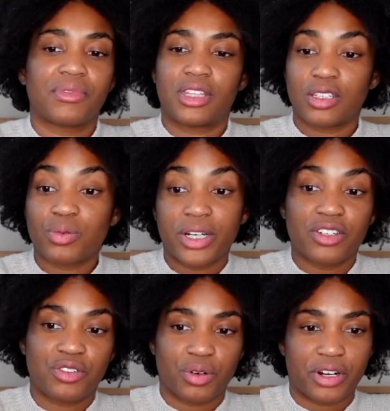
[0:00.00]
This one
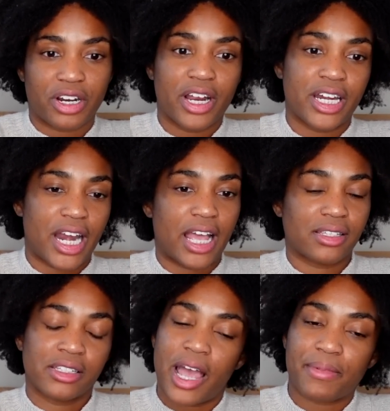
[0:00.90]
is shorter and it has
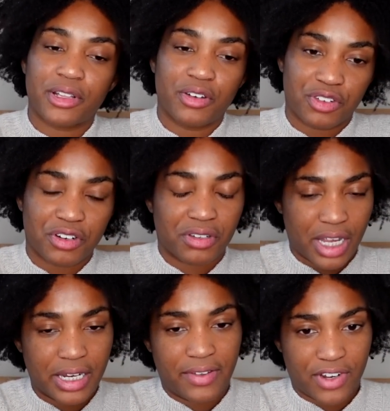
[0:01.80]
snap closures
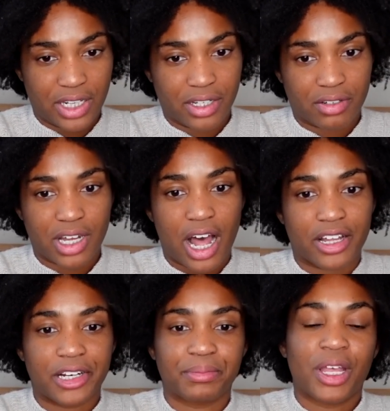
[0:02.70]
and even a little
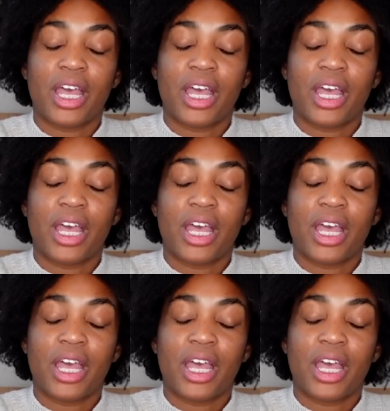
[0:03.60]
collar.